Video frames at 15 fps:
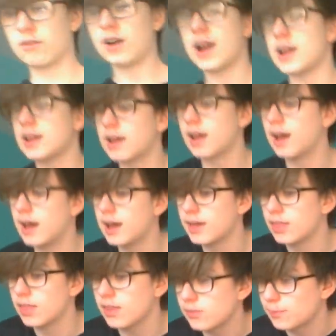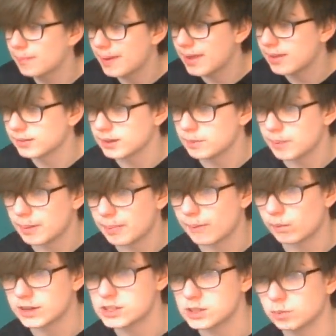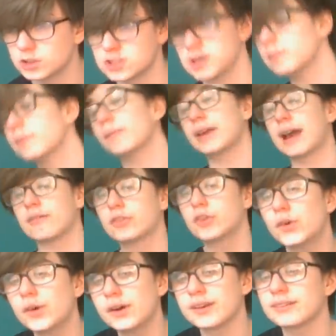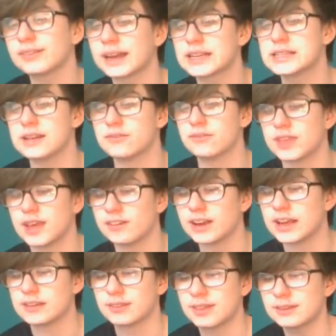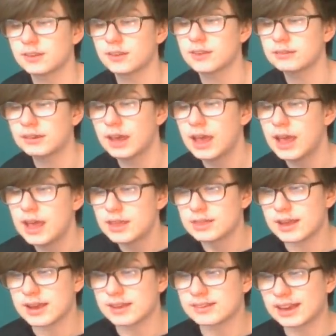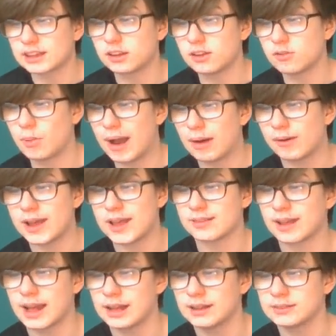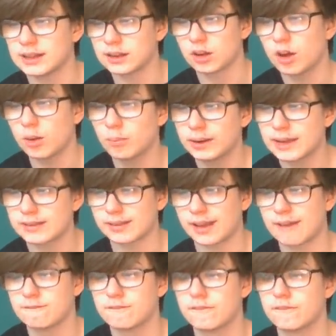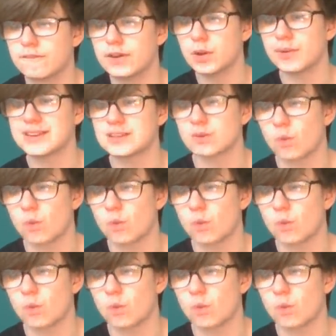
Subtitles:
Right, this bit is going to be a bit wishy-washy, but we have core executive theory. So this is, the executive power is held in a complex and fluid